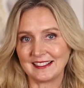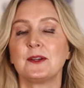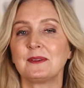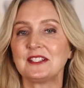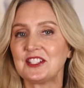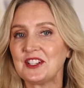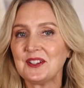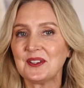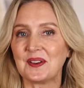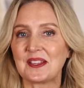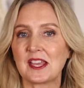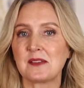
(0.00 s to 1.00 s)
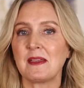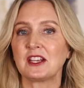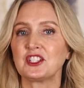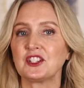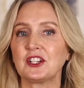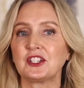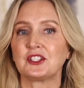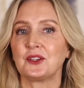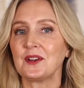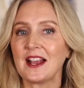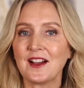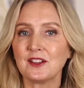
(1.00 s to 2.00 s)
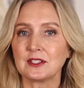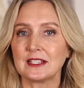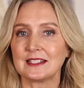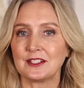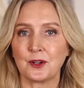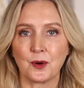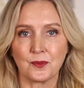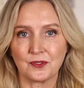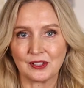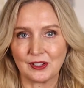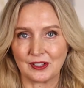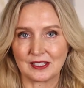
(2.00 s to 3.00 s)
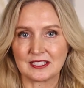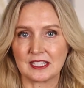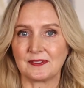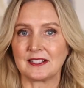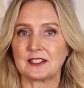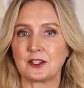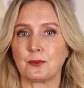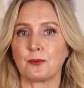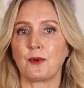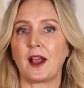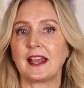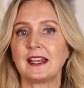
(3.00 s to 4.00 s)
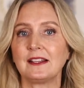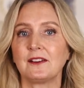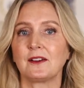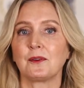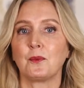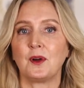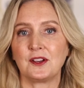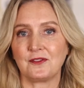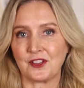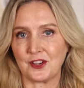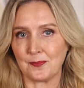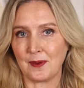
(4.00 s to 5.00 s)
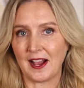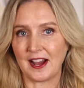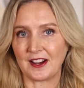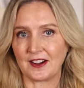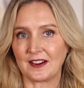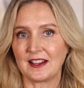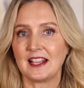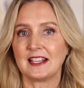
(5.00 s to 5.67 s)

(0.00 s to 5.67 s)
Number 2, they make sure your house isn't overlooked if it's the right one for their buyer.